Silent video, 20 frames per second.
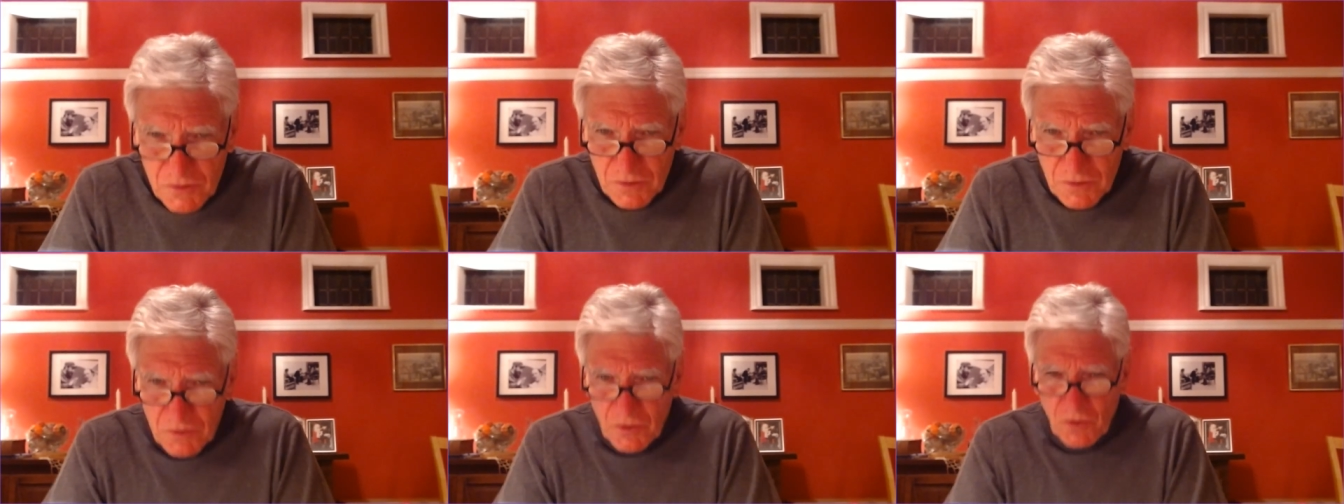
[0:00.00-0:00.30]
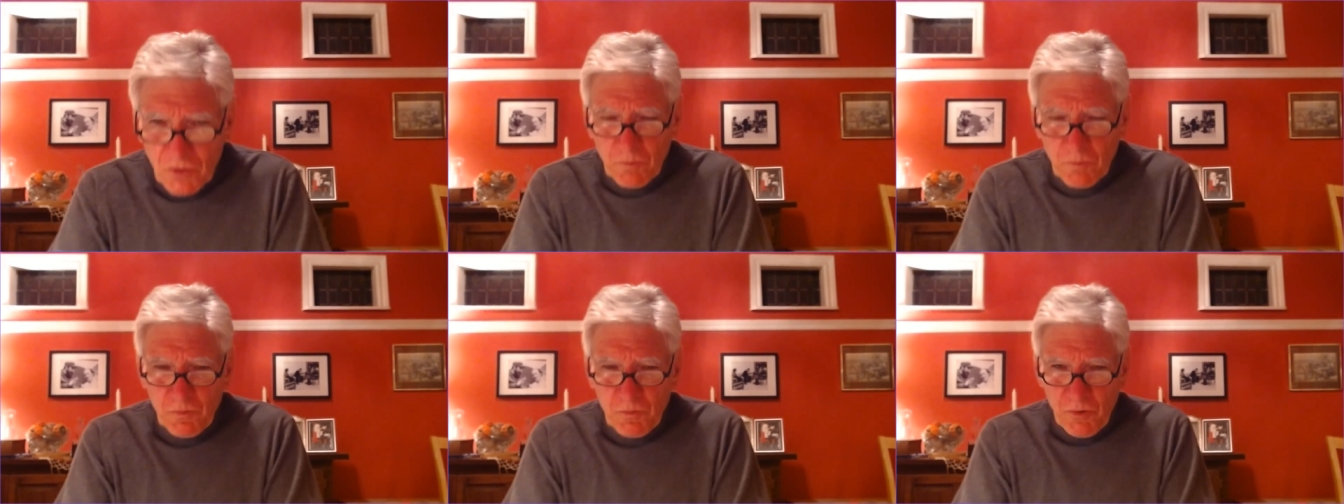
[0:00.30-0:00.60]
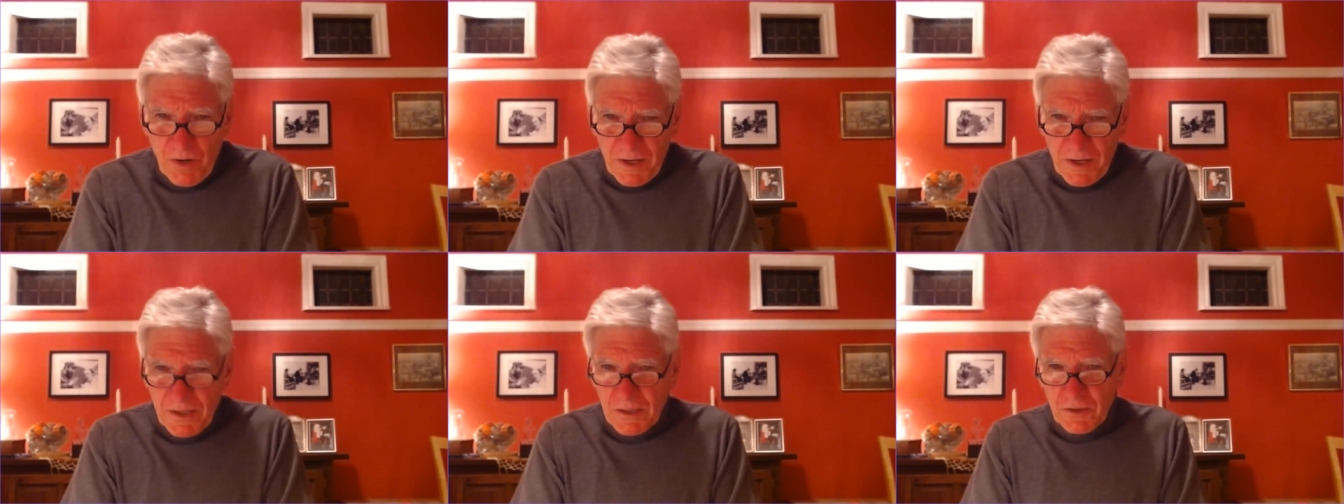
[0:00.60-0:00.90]
No
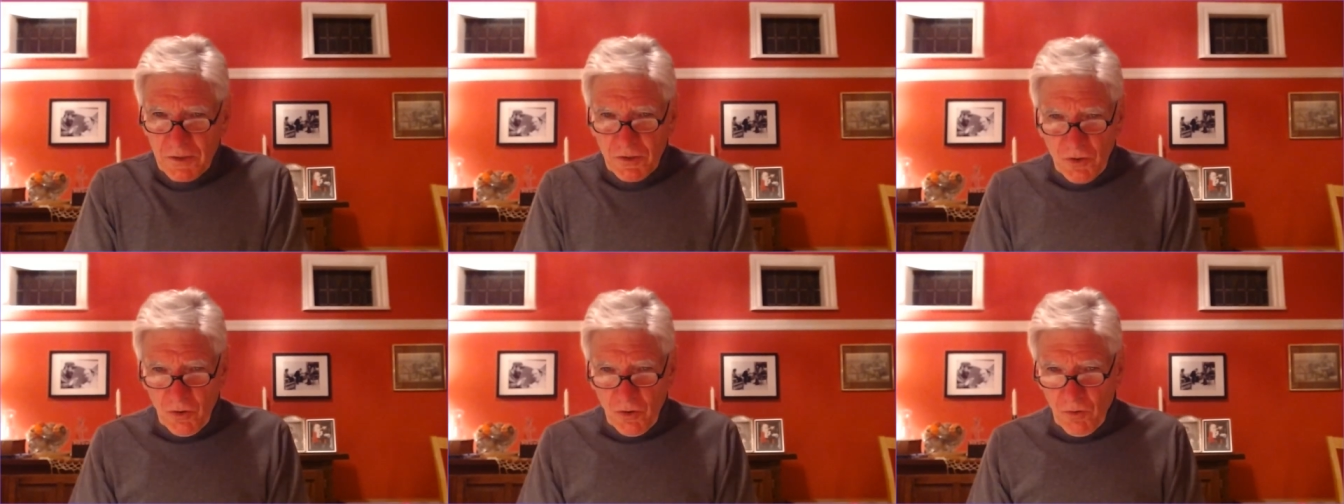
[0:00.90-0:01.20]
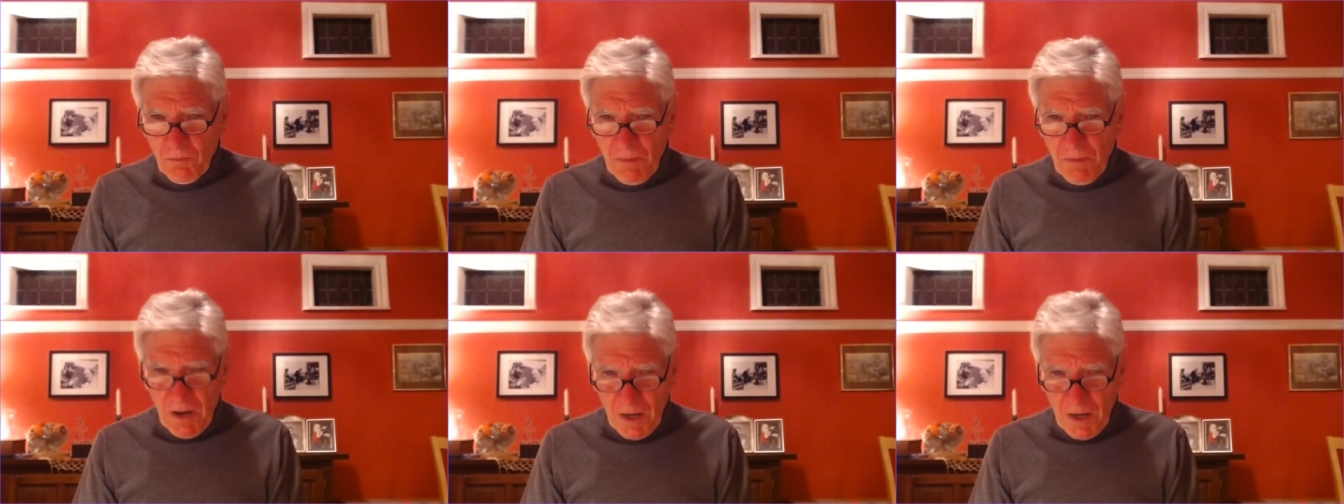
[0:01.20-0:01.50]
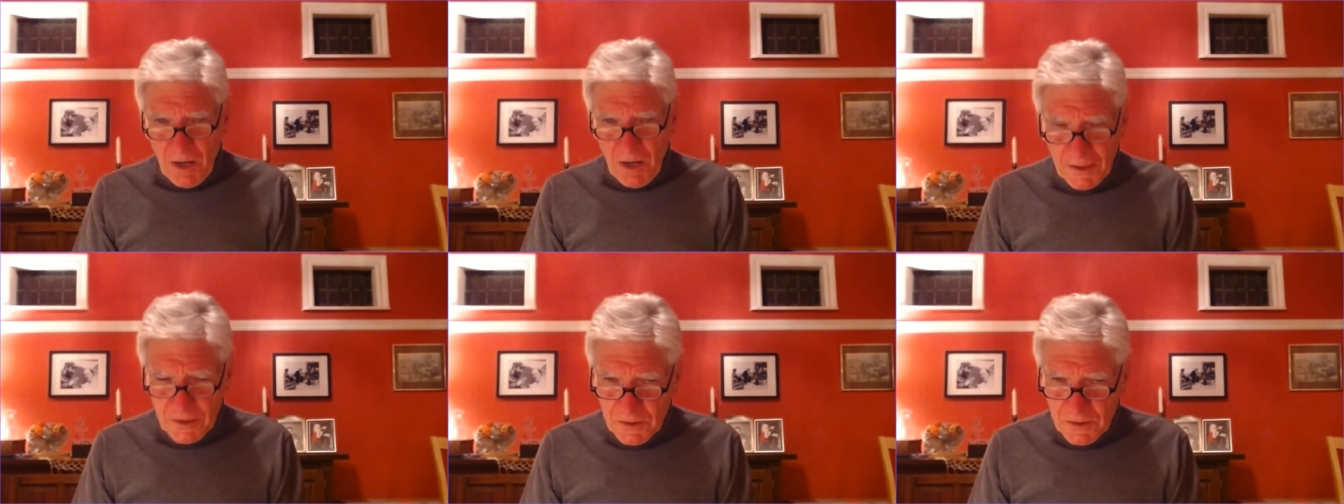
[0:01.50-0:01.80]
brain, no
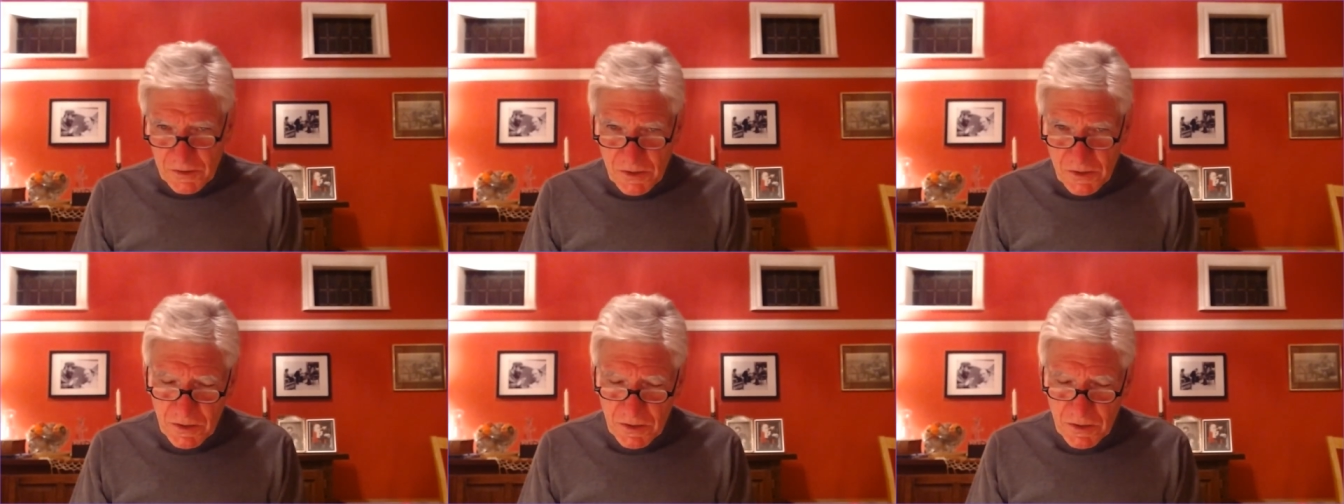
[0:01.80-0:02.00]
mind,